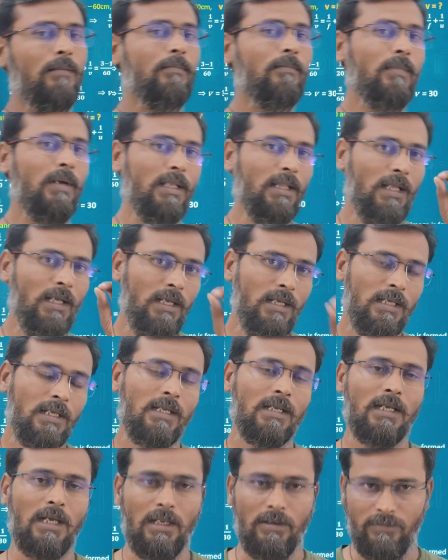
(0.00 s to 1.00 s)
by the
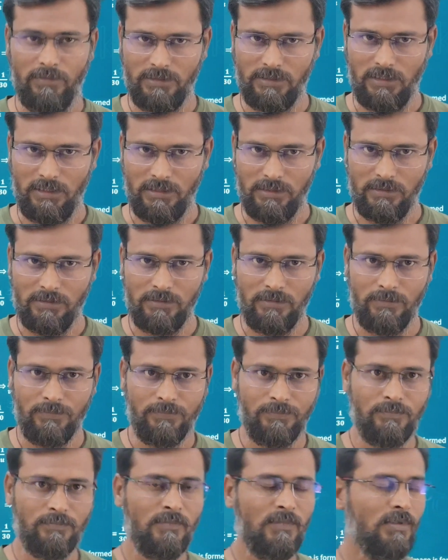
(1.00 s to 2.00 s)
convex lens.
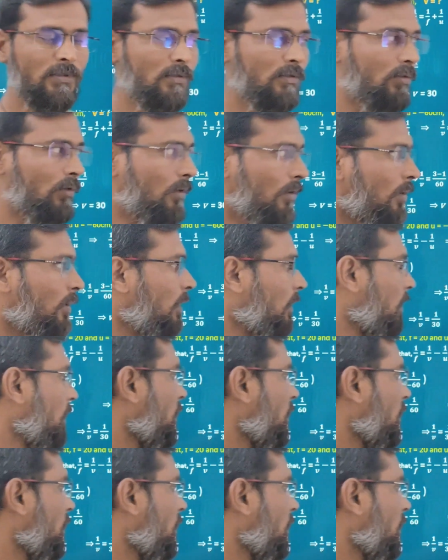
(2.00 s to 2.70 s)
So